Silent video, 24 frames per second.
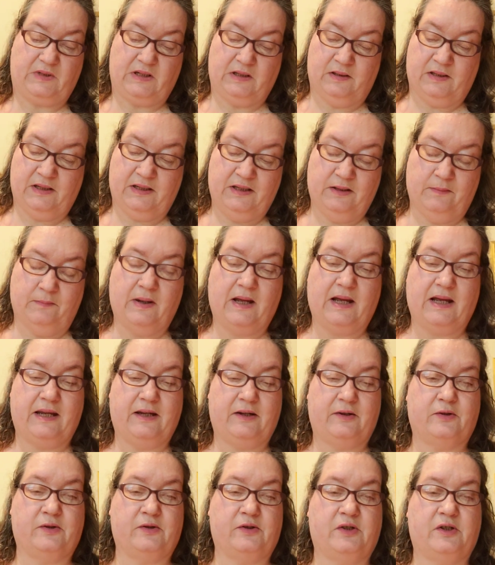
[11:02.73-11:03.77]
Linda
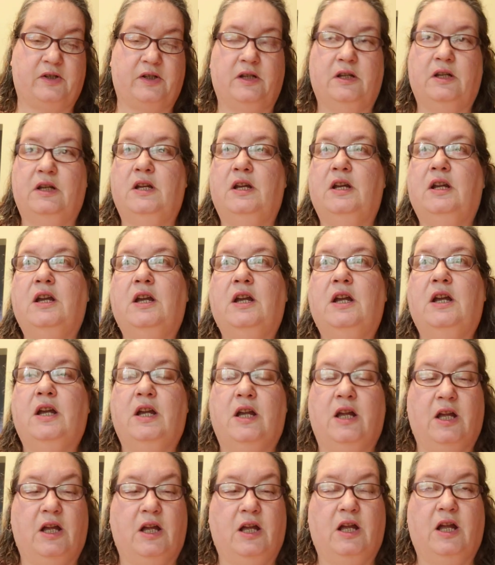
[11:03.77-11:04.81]
Myers.
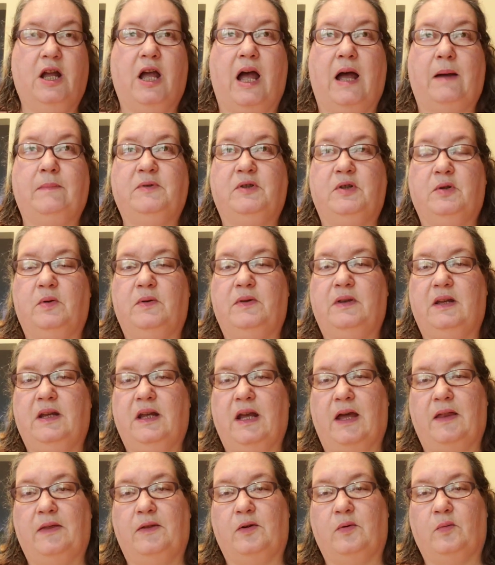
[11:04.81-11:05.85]
I'm doing the
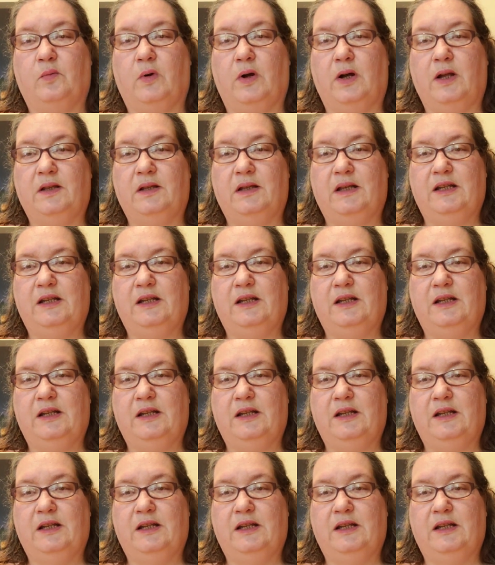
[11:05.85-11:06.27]
other one,